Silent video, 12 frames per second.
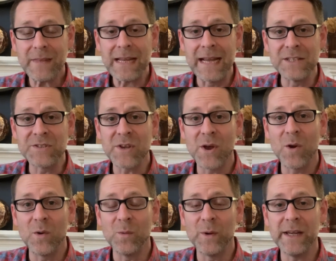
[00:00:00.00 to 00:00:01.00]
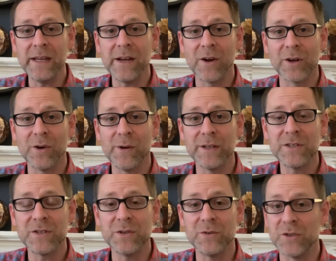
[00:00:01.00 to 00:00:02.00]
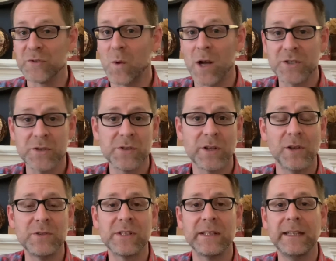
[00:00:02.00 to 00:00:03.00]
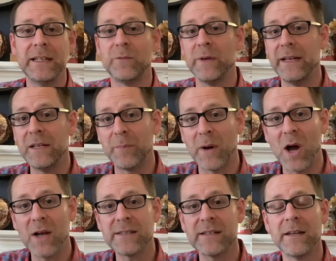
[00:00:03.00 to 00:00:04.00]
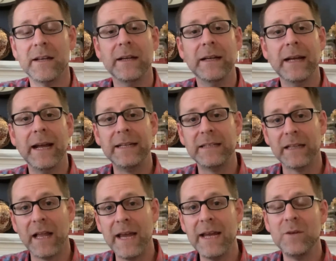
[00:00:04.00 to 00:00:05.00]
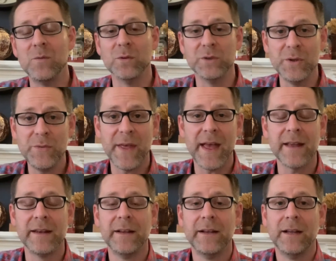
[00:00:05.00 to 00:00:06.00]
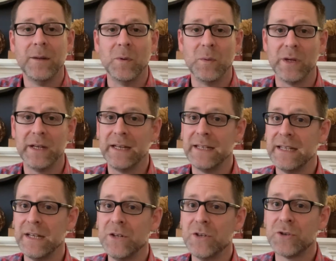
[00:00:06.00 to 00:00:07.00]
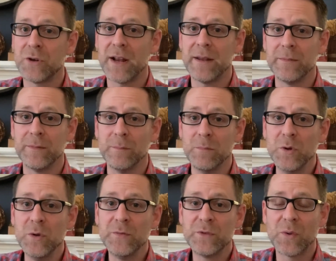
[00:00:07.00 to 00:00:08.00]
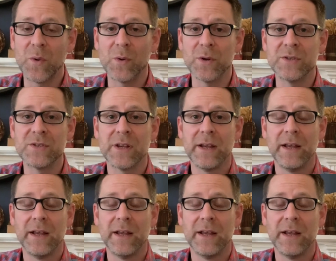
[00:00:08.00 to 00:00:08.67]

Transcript: And so we are going to just watch those closely. And if we need to pause and delay, we'll do that. But we're going to continue to try to move towards